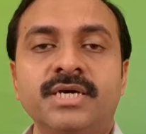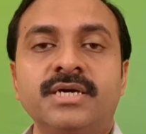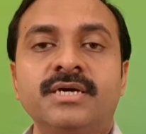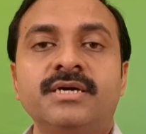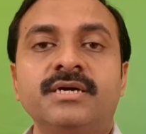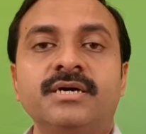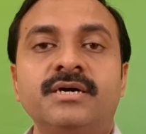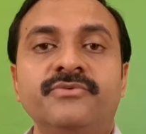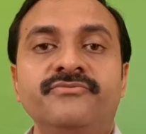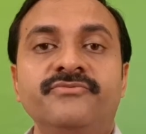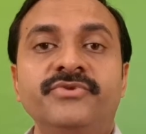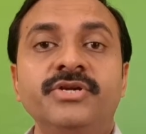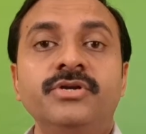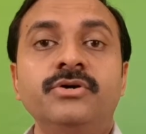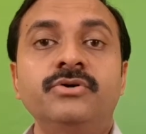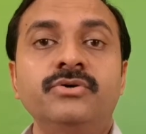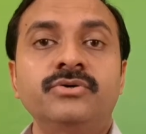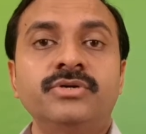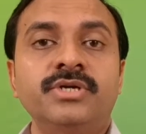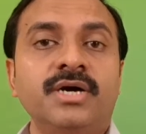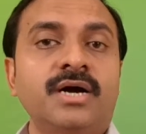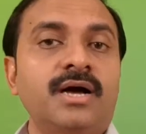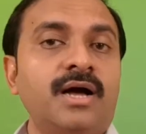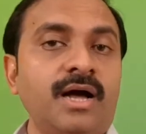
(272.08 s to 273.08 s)
her
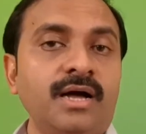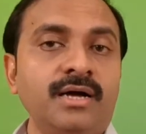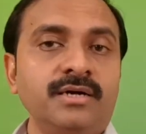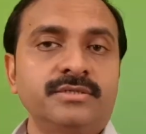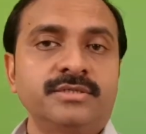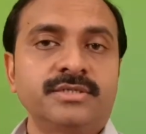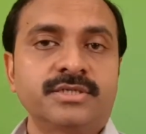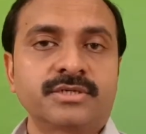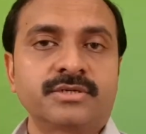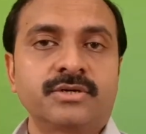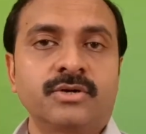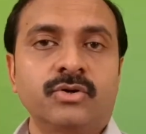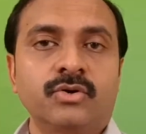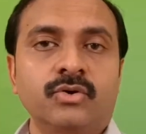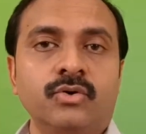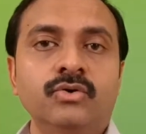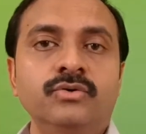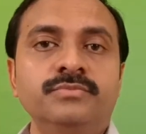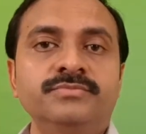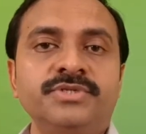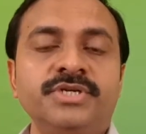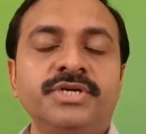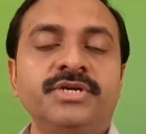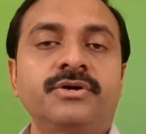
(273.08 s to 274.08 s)
widowed aunt,
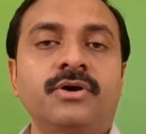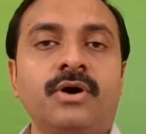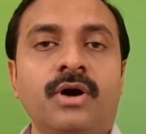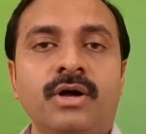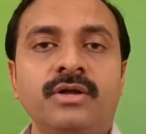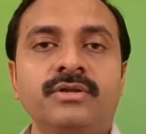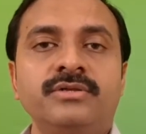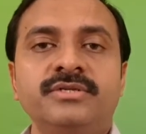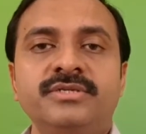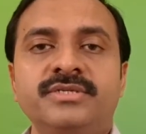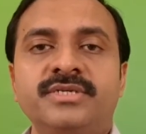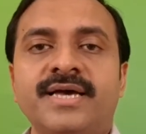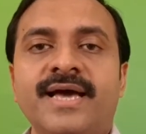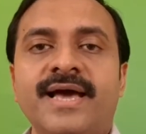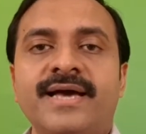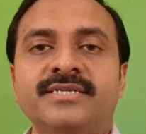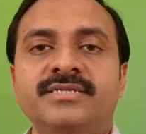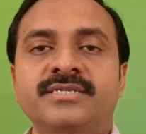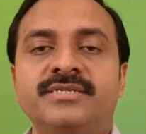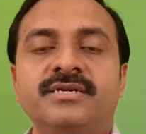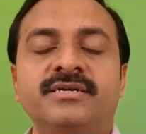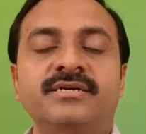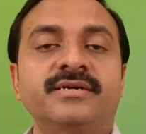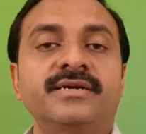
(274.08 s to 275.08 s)
whom she calls
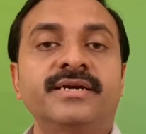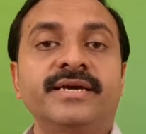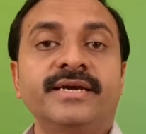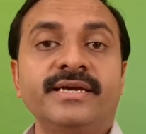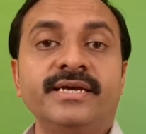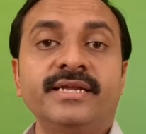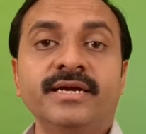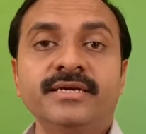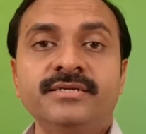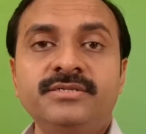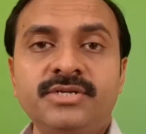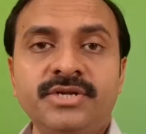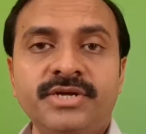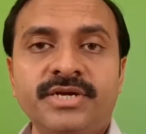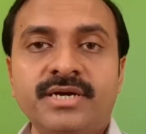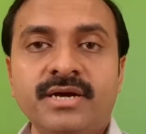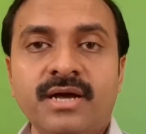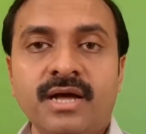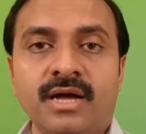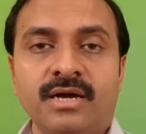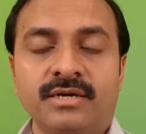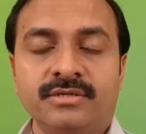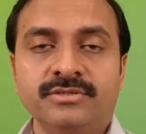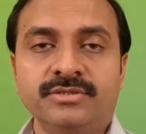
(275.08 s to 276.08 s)
as her electric
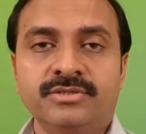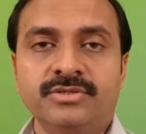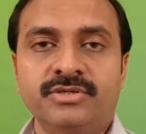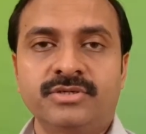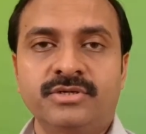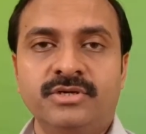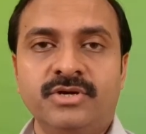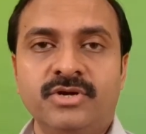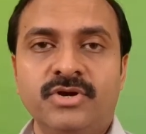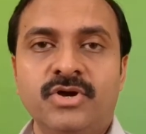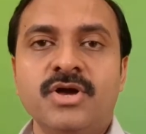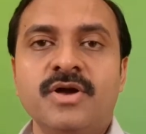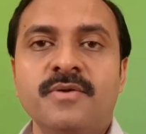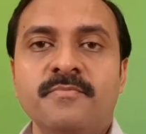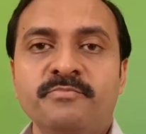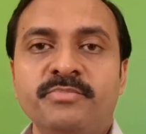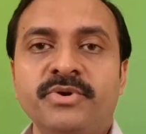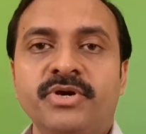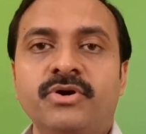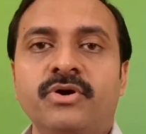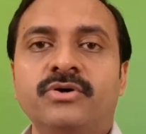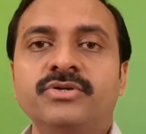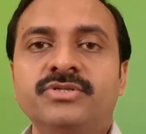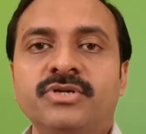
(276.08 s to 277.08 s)
aunt
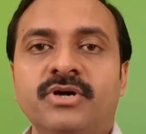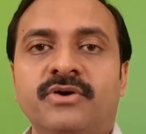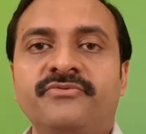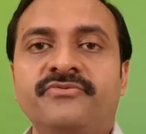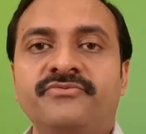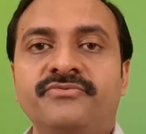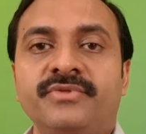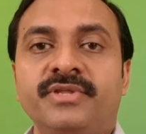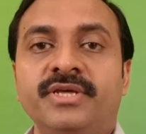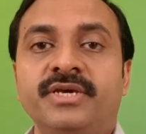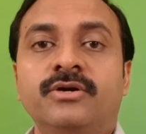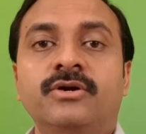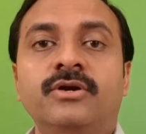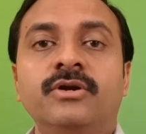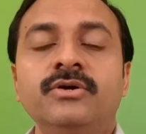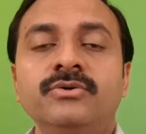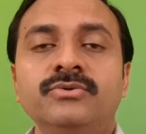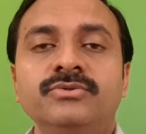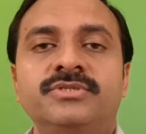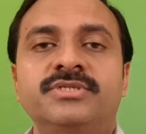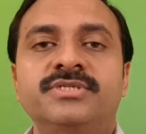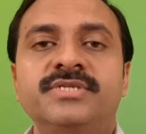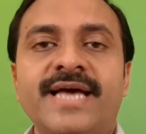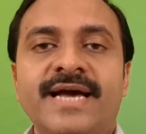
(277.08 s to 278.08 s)
because of the
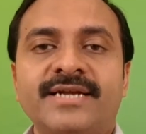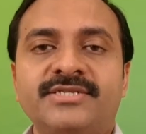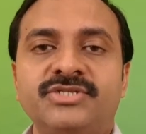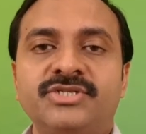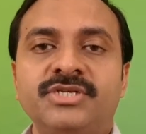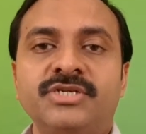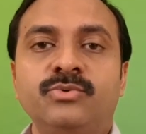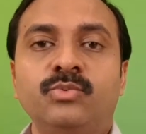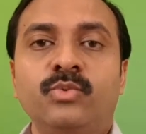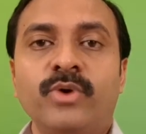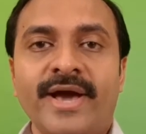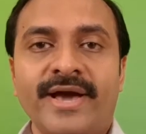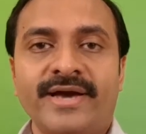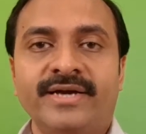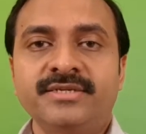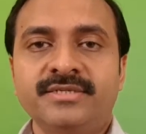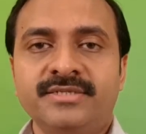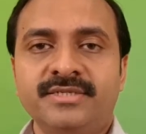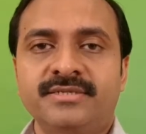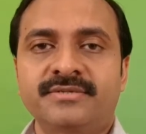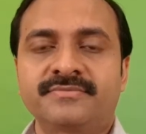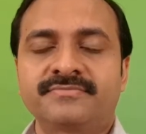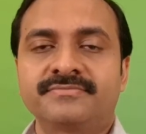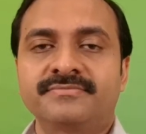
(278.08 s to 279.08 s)
clothes that she
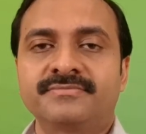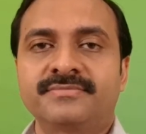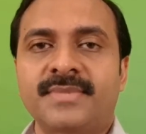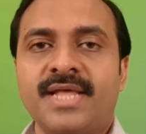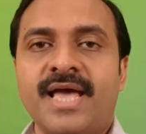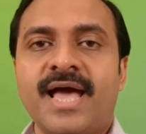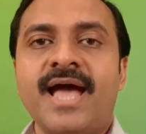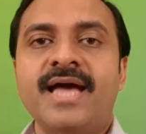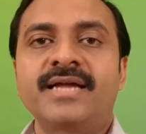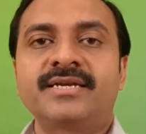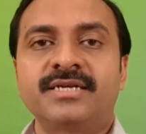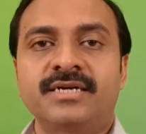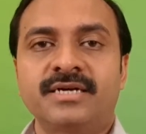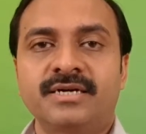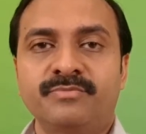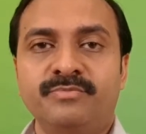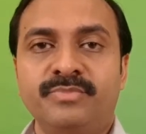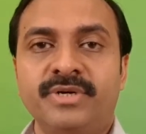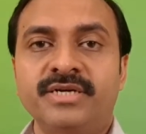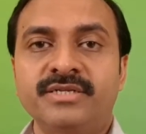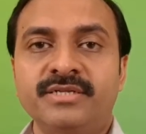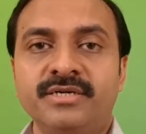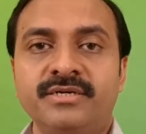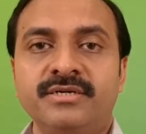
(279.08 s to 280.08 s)
wears, and her
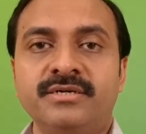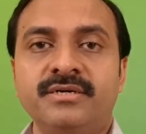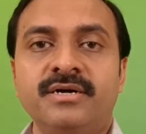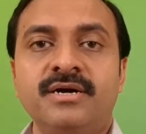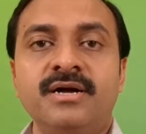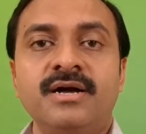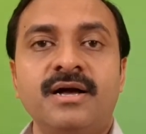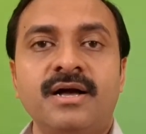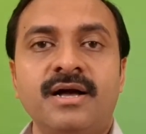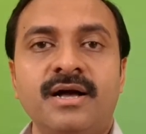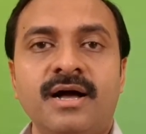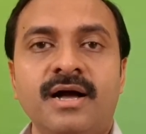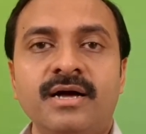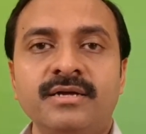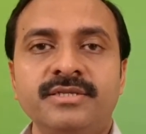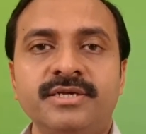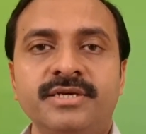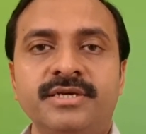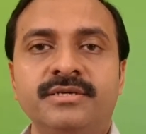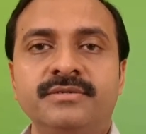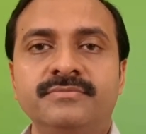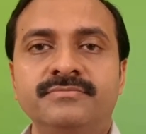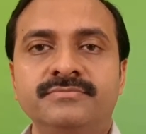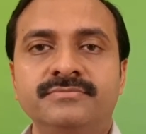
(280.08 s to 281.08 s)
brother
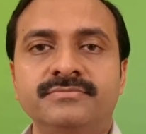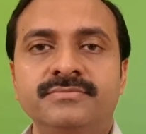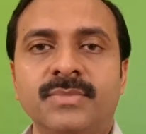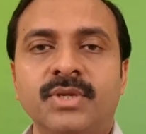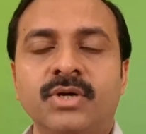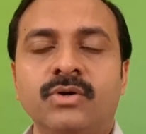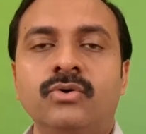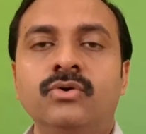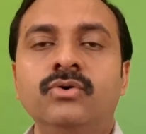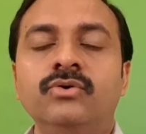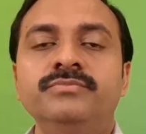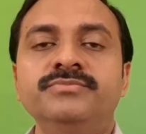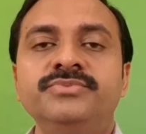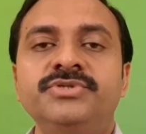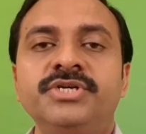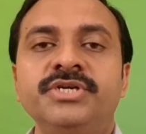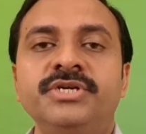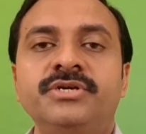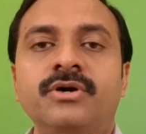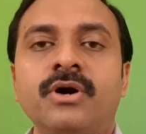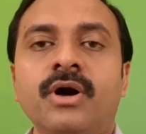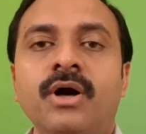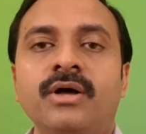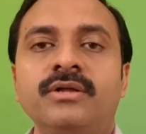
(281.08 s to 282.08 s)
Adi, whom
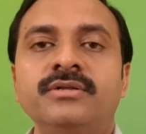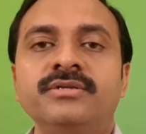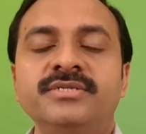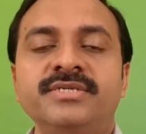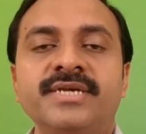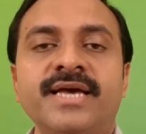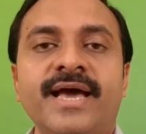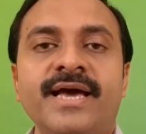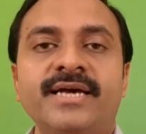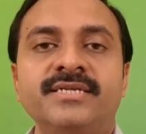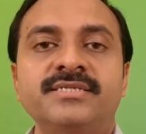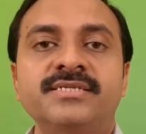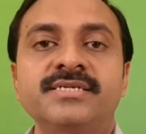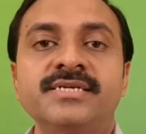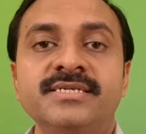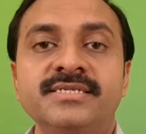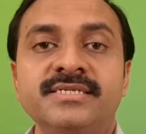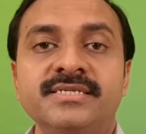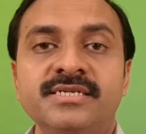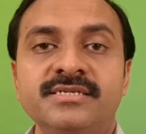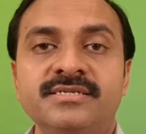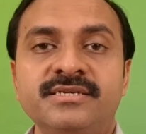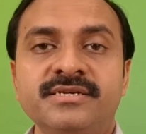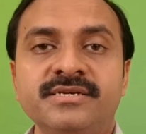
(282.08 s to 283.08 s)
she calls as
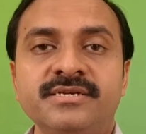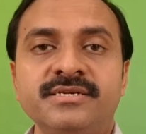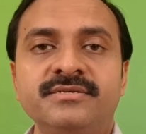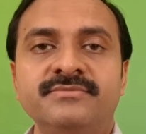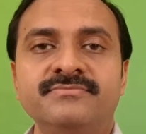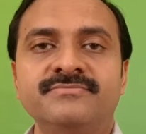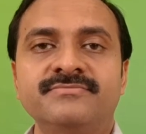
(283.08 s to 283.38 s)
Sissy.